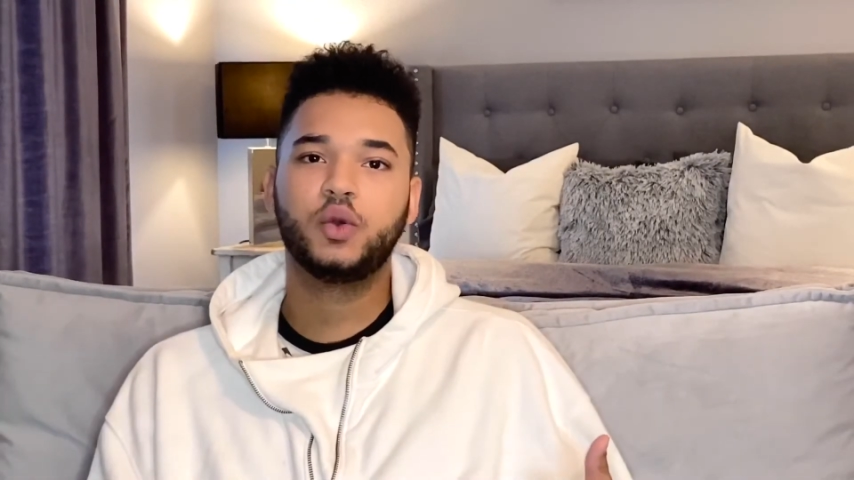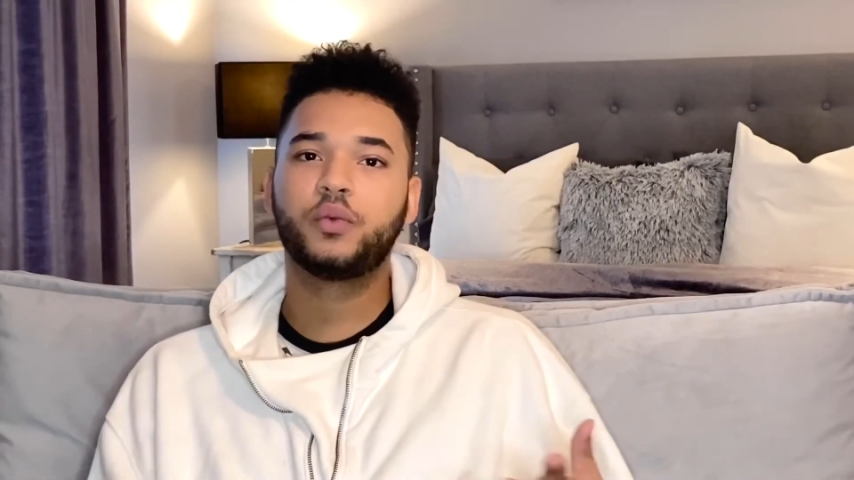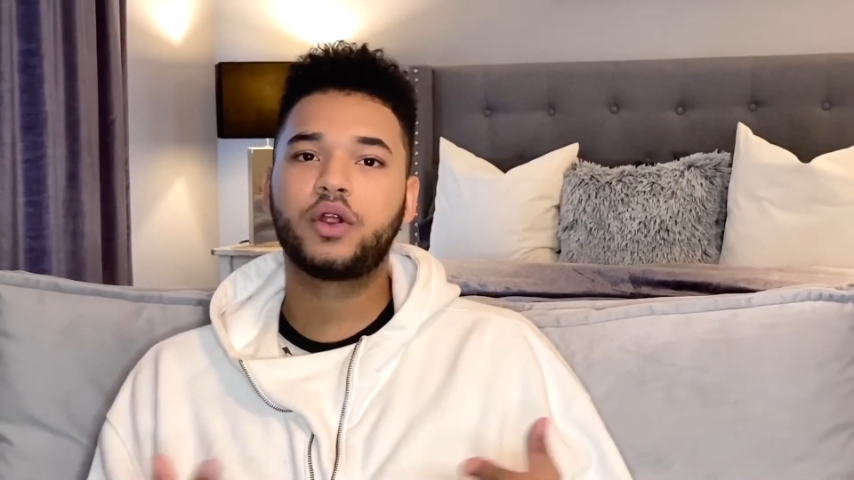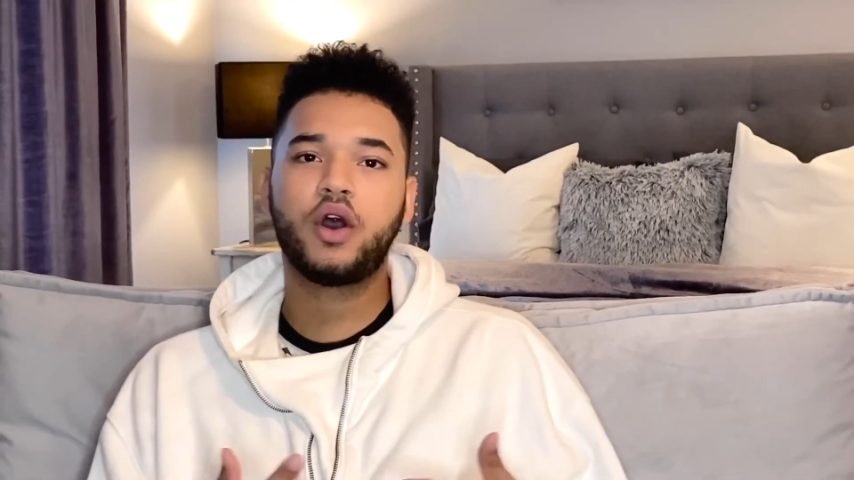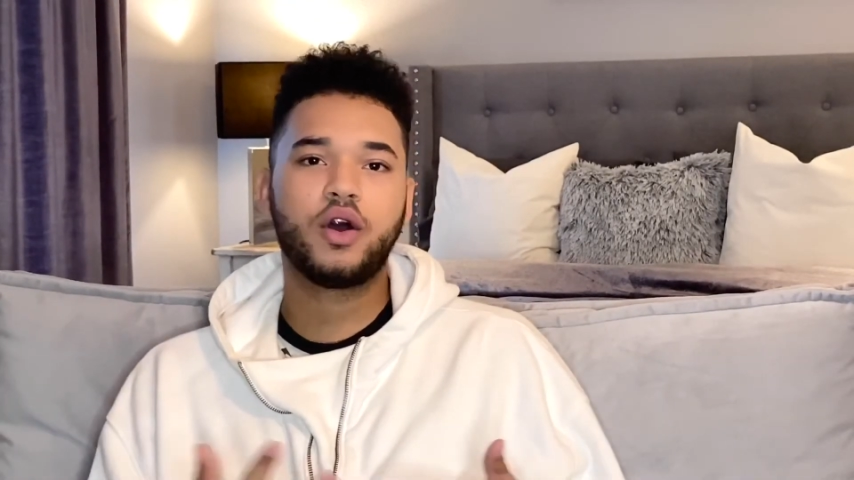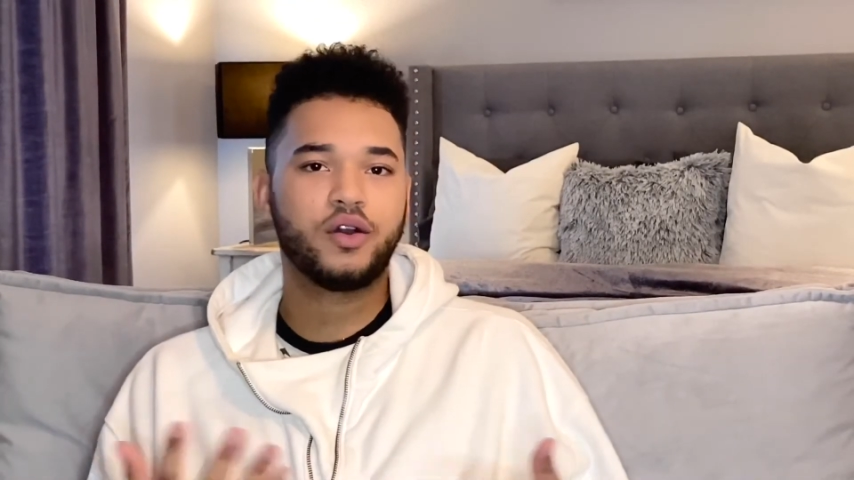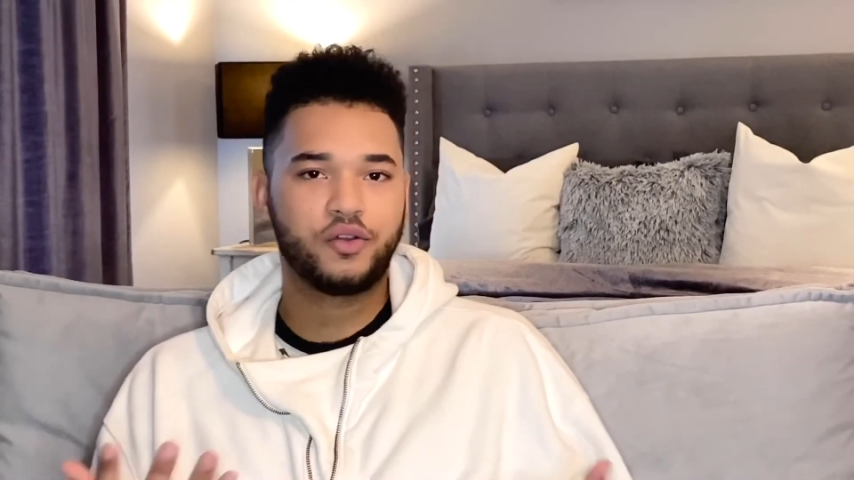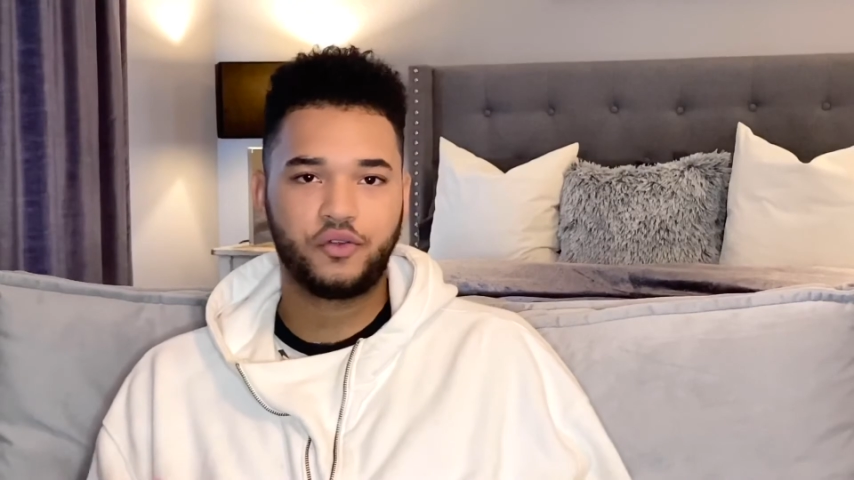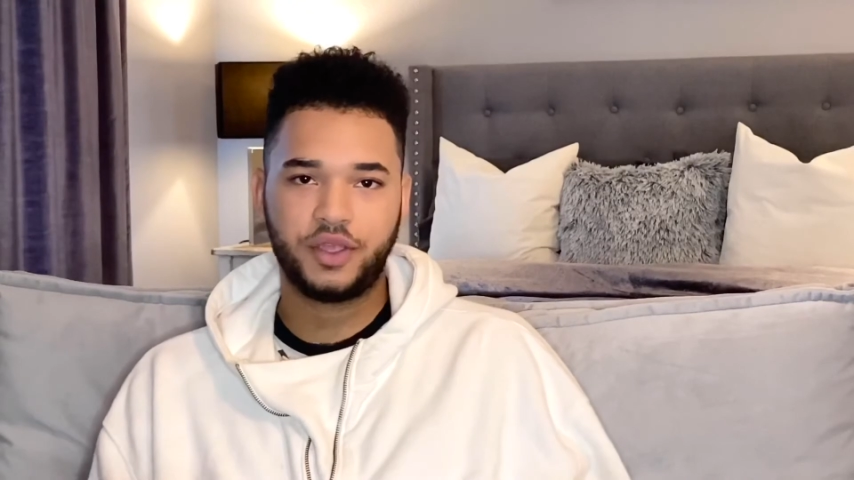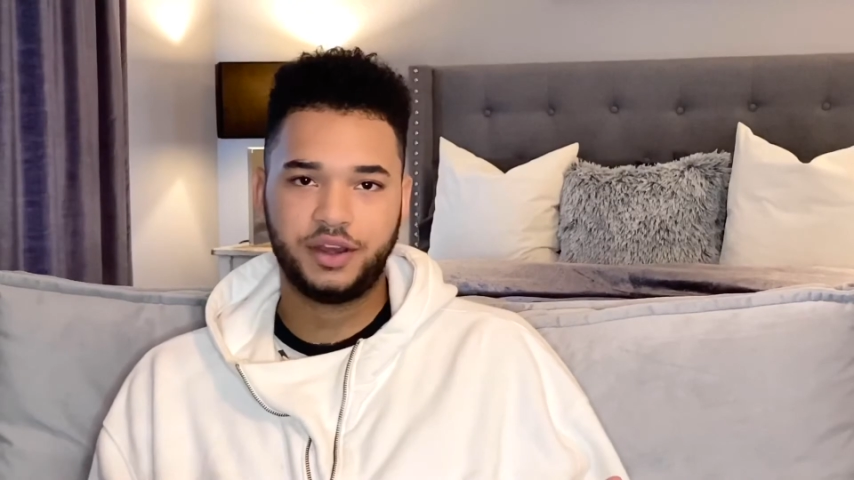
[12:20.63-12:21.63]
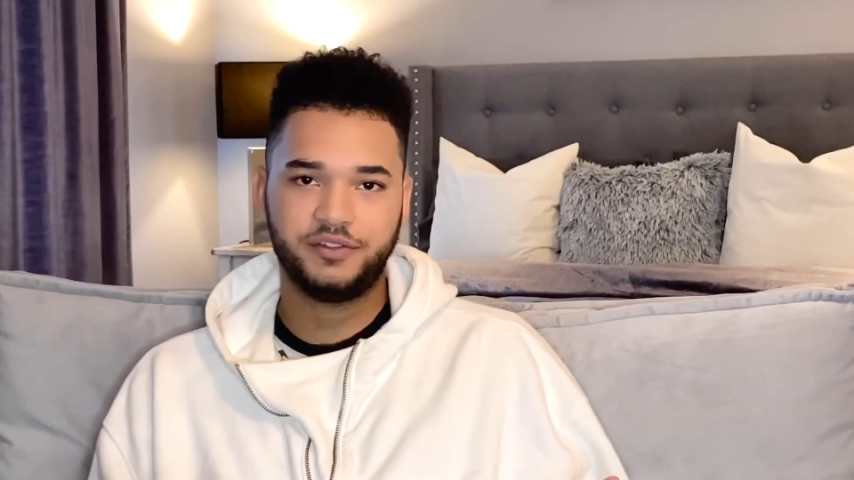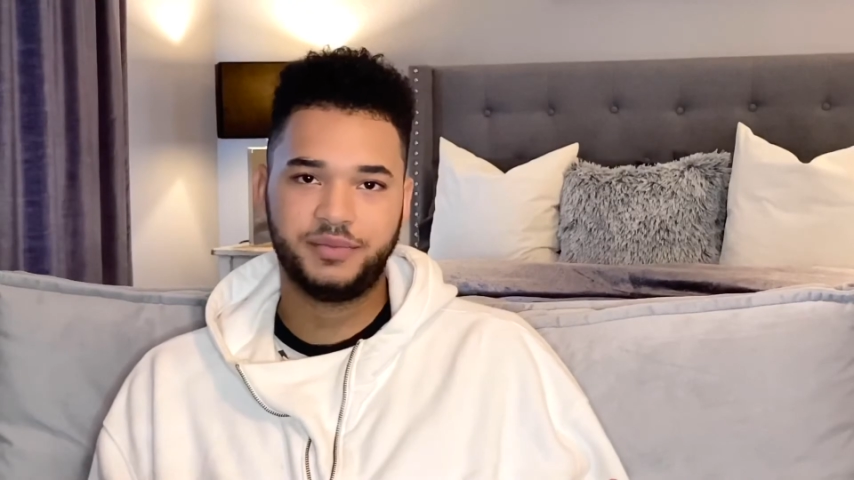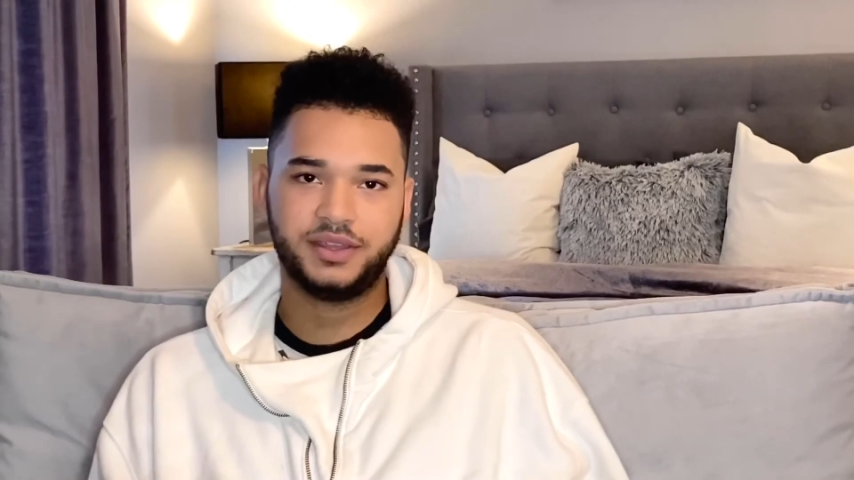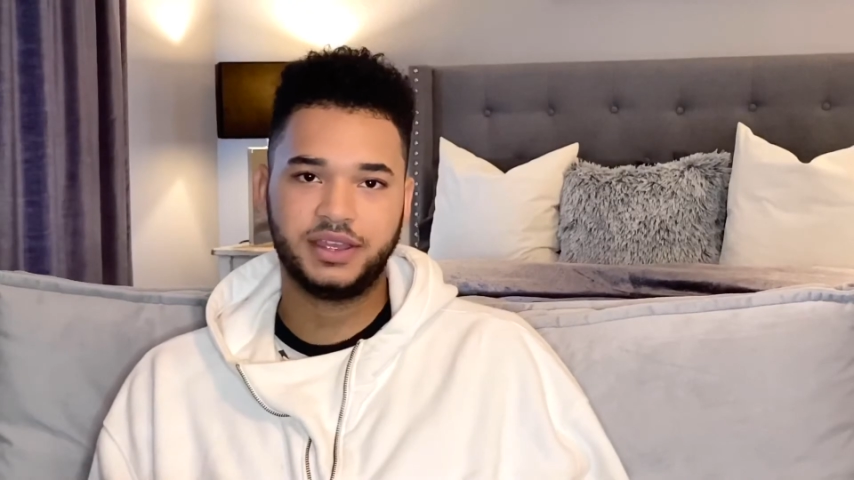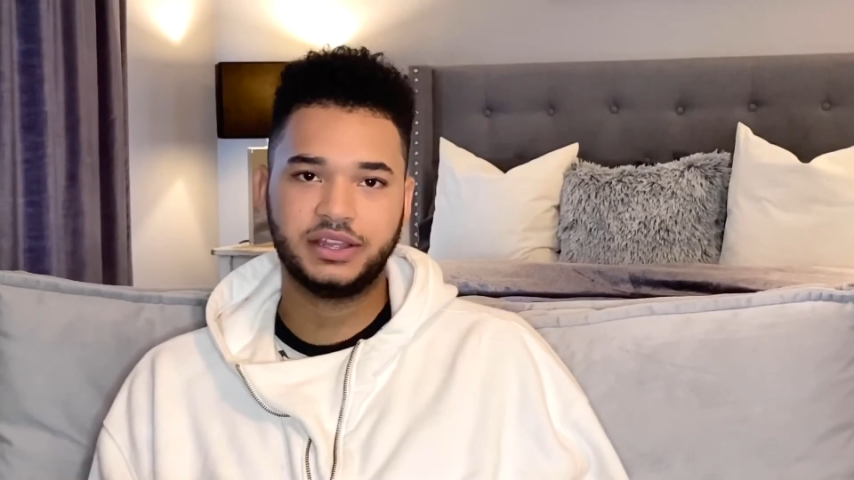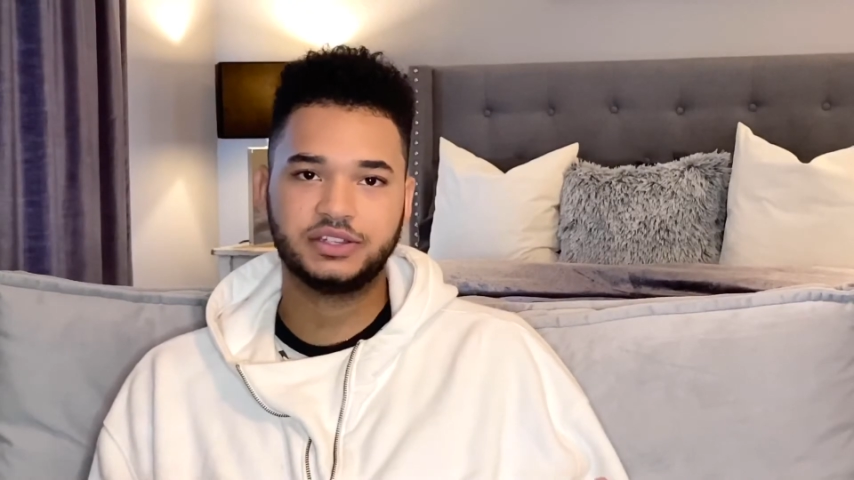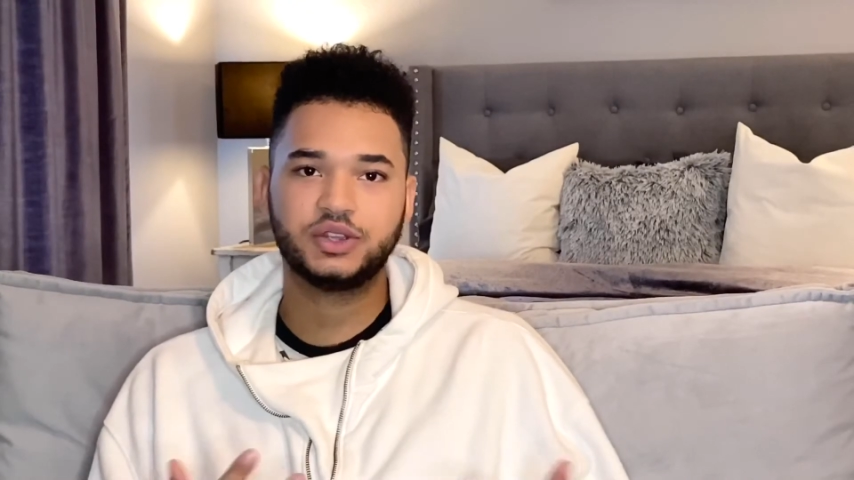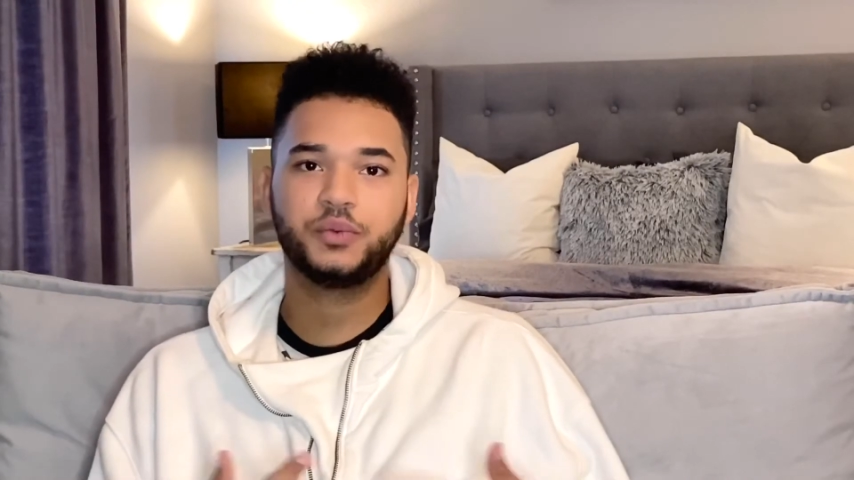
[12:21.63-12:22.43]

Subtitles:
We're all creative beings.